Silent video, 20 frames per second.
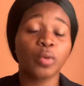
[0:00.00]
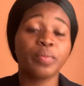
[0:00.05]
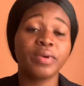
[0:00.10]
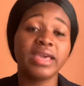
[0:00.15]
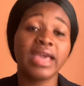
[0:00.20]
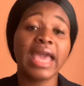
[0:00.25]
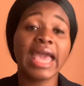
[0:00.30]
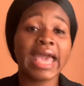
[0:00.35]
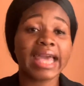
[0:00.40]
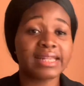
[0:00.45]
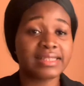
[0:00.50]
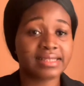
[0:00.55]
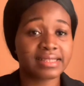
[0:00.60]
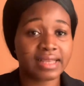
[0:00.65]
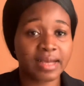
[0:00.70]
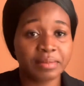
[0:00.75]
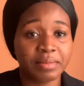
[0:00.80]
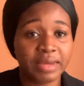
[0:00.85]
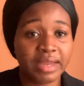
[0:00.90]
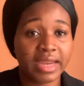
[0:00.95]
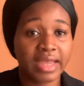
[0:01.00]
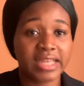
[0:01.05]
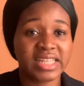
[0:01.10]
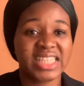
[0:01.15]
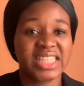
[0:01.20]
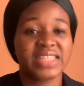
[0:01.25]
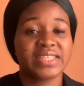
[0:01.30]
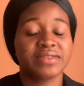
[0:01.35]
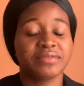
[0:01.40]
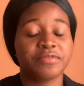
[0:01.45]
be
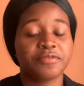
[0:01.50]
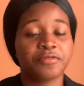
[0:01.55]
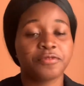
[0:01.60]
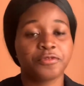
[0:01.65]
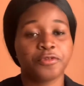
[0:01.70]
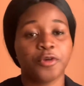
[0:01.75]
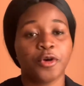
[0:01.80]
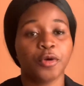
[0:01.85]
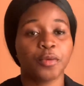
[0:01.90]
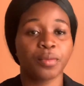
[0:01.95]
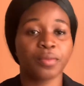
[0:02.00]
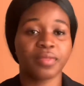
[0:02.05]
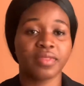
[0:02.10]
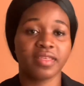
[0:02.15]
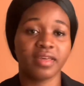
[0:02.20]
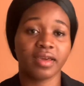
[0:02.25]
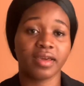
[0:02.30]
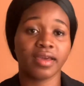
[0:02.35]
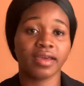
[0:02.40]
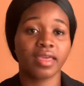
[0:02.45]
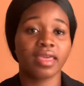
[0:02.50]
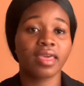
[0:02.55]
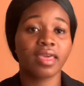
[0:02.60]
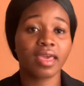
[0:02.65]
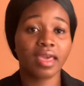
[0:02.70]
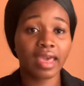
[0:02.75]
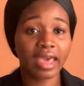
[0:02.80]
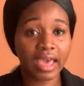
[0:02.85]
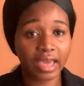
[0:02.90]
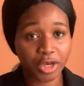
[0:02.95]
examiners from the
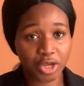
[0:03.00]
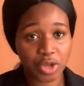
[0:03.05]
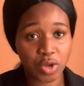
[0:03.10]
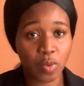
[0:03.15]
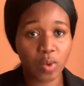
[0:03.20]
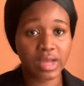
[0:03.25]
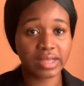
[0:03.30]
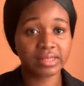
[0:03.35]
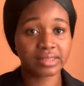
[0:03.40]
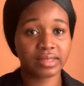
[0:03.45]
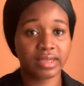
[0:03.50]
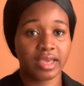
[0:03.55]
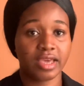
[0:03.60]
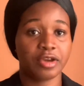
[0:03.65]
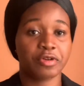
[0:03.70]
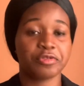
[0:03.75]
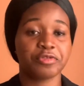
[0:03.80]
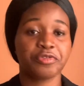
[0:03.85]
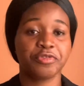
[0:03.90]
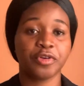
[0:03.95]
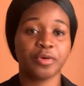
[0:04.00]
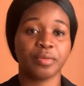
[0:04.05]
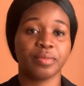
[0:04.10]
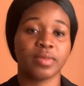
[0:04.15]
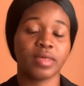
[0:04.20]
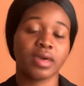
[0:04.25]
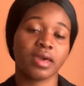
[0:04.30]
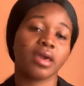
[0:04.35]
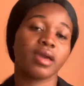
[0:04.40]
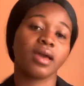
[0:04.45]
KNUST here, from
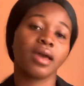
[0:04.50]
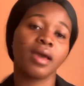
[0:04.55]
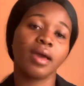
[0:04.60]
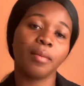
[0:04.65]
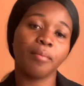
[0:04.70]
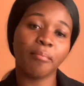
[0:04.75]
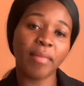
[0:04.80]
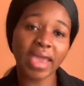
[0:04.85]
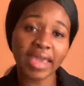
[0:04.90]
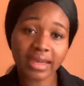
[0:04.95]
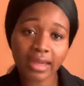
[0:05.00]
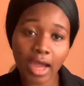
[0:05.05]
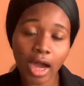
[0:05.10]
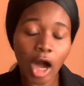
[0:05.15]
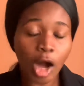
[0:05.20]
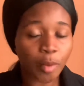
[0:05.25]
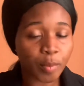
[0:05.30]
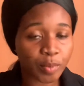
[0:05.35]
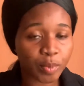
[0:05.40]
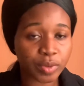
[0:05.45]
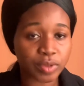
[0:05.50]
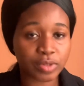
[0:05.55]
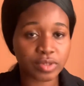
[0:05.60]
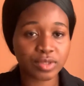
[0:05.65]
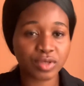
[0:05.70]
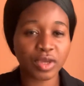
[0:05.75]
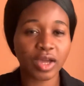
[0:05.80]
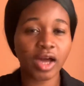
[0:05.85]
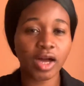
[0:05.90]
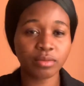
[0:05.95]
the main campus,
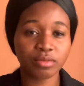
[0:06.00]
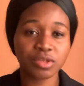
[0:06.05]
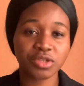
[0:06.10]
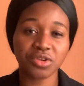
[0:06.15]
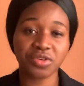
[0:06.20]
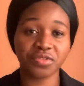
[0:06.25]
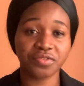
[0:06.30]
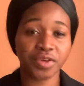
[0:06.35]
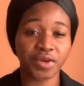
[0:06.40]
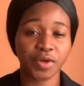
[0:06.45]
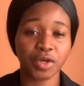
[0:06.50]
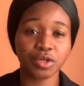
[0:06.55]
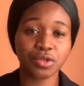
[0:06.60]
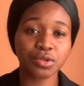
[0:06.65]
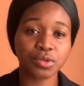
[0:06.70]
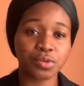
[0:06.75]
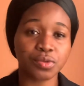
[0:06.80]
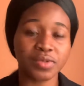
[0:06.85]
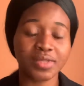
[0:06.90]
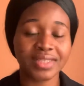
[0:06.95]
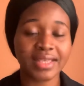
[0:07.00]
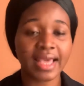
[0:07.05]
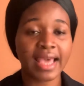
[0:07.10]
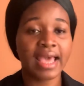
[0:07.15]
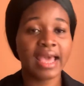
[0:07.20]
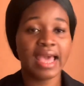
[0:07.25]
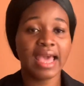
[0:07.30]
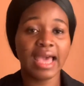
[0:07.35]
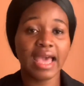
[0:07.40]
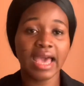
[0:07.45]
to come to your various schools
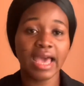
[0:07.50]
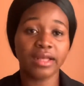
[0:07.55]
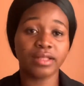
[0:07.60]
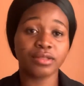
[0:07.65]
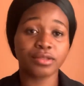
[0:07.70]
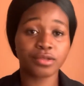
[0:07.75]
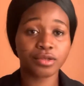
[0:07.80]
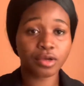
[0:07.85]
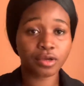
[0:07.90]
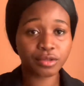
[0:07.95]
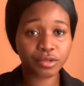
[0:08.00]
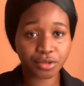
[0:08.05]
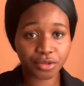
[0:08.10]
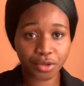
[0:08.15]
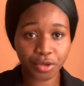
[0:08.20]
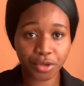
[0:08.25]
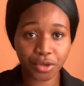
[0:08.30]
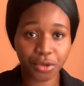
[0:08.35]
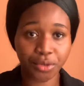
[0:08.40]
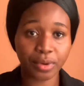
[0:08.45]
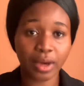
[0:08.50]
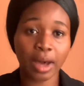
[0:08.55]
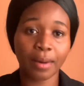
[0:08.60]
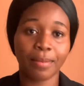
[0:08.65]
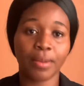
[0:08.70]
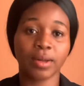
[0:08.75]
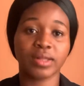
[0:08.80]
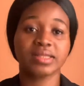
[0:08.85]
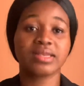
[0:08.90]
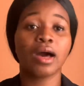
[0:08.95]
and talk to you
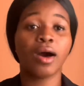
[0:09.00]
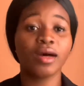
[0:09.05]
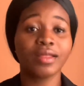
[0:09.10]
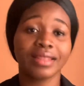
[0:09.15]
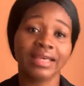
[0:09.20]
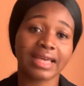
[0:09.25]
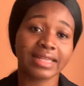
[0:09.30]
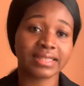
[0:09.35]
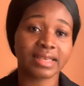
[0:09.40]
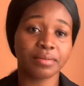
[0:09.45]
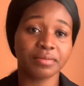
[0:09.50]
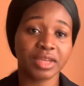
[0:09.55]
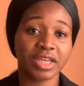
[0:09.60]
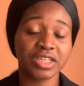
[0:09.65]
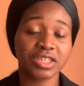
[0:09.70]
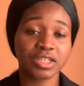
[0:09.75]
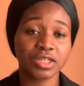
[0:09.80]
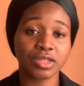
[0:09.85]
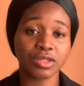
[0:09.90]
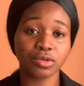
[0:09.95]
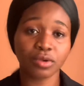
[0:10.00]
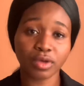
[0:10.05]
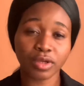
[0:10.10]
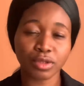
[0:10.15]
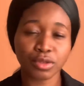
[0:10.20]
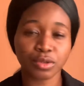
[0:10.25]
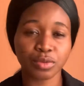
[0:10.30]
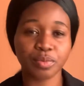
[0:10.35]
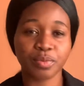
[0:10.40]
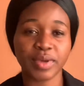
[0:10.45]
about how the examination is going
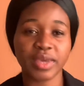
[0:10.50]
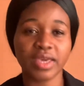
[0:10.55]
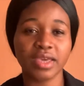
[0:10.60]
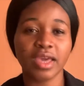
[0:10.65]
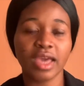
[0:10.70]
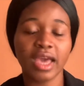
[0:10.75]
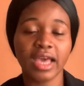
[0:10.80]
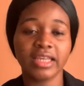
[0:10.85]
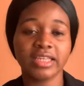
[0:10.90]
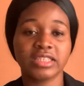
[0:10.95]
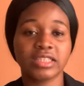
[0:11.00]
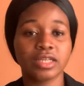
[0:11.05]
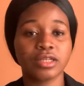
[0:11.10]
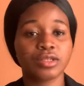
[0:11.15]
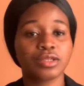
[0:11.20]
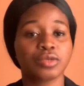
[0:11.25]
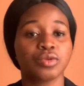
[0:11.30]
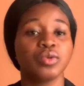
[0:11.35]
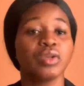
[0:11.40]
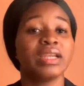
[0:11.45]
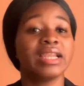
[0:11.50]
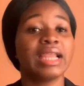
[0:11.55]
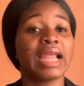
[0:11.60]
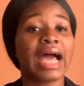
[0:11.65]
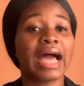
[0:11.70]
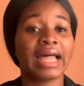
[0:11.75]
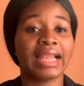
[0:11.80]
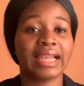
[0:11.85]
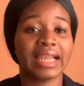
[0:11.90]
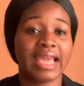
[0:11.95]
to be, just to
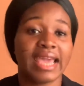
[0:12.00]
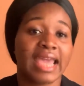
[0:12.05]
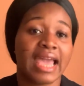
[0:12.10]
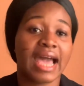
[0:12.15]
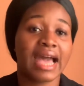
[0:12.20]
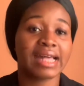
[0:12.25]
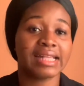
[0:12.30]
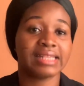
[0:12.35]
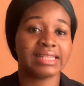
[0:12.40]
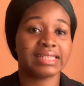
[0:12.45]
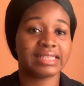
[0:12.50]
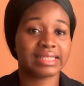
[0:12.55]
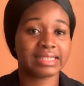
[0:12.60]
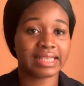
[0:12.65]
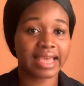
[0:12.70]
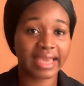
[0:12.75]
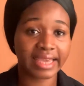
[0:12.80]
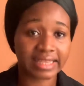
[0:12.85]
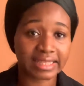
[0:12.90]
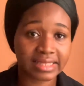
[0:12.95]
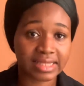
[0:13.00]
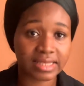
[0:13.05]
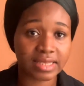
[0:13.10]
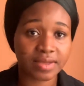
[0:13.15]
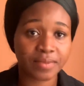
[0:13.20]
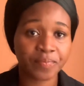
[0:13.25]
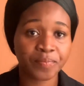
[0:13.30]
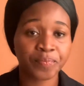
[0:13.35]
allay anxiety.